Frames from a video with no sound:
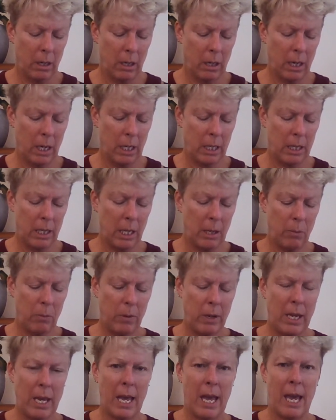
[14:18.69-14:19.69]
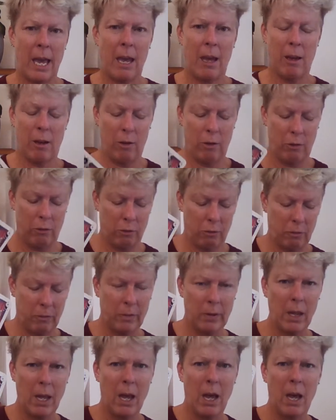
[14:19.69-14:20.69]
And then we have
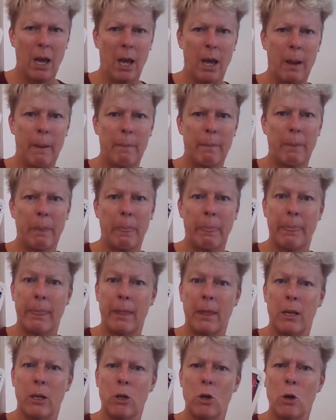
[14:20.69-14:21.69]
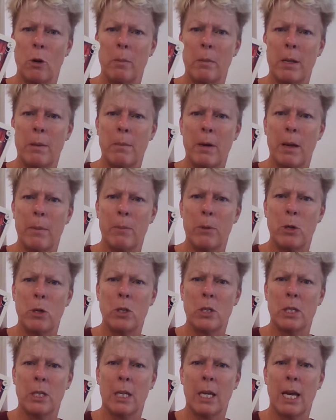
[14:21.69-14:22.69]
normally my
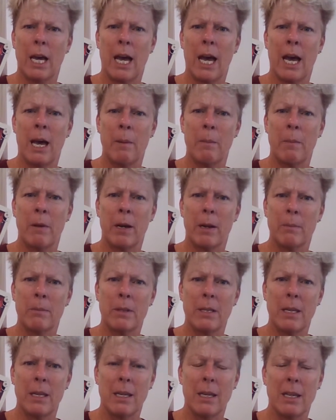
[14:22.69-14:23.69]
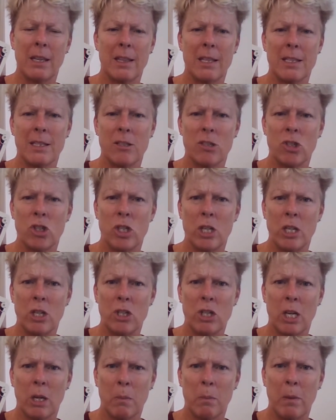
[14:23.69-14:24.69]
Putin card, but I'm thinking this is Xi
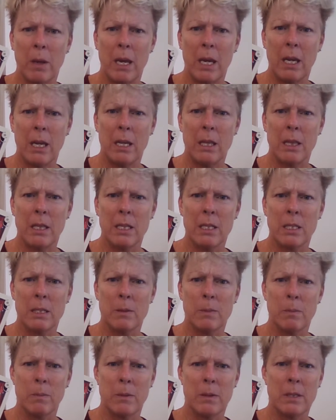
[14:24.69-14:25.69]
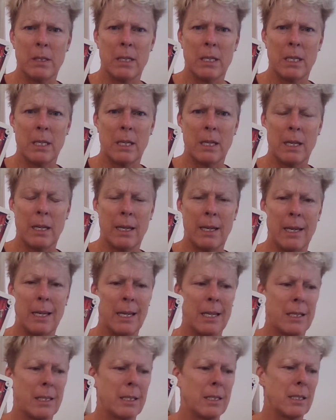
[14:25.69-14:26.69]
Jinping in this particular
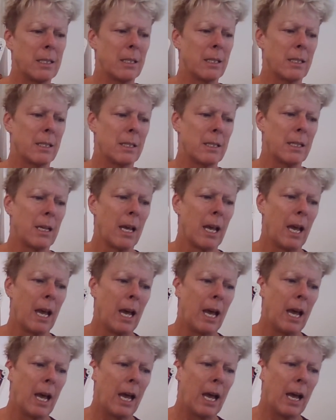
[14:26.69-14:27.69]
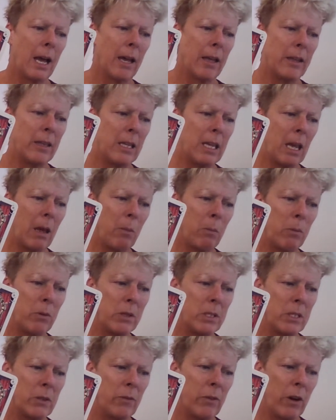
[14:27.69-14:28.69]
instance. The Emperor
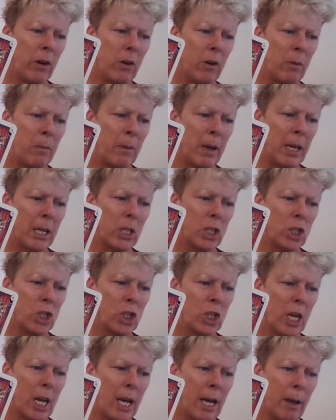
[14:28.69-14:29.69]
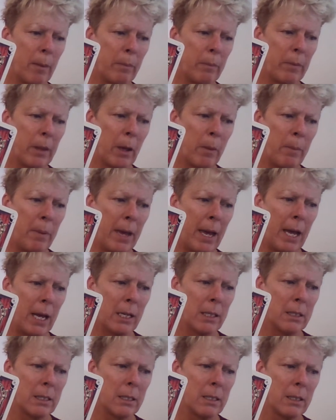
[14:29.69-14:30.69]
is very much
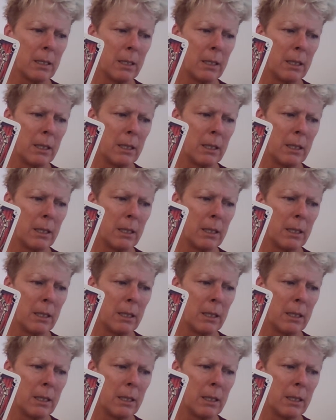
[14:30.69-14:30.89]
about